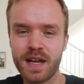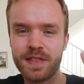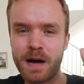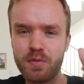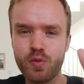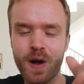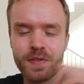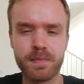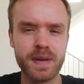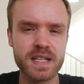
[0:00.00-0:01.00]
Number one,
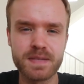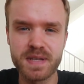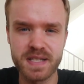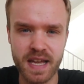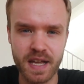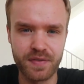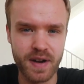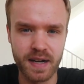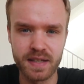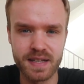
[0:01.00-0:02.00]
the biggest mistake,
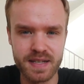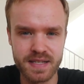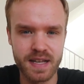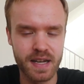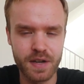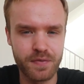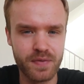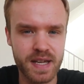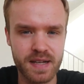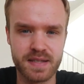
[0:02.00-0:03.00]
frankly, that I see a lot of
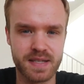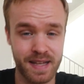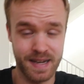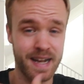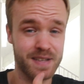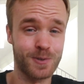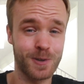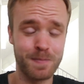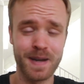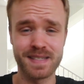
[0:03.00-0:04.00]
vegans, and I
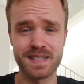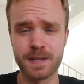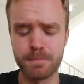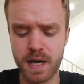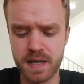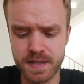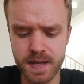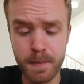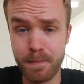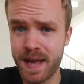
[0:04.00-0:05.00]
certainly made this in the past,
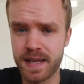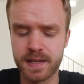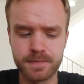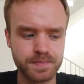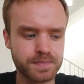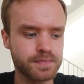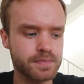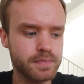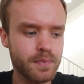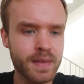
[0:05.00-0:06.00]
make
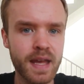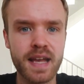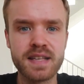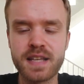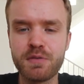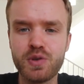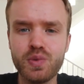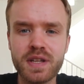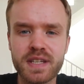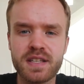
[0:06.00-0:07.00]
is that we do
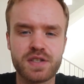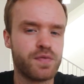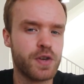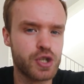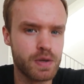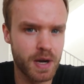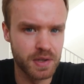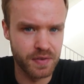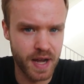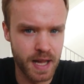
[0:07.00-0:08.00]
not eat a sufficient amount
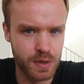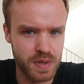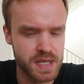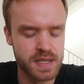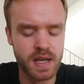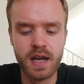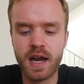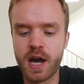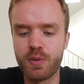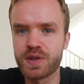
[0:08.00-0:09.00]
of calories.
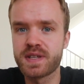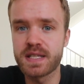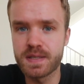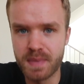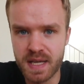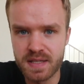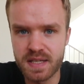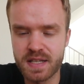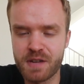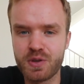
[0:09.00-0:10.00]
What this means
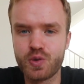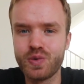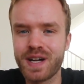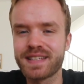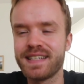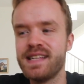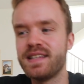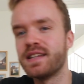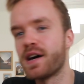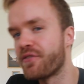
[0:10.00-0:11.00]
is that we do not eat
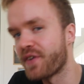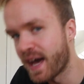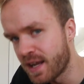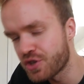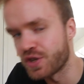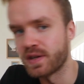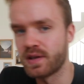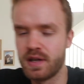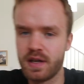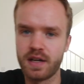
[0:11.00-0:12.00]
enough energy
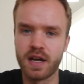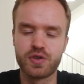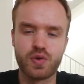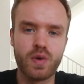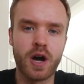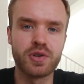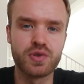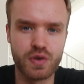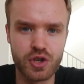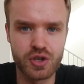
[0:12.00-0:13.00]
through our
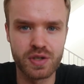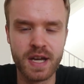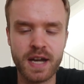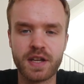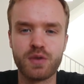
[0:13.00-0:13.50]
nutrition that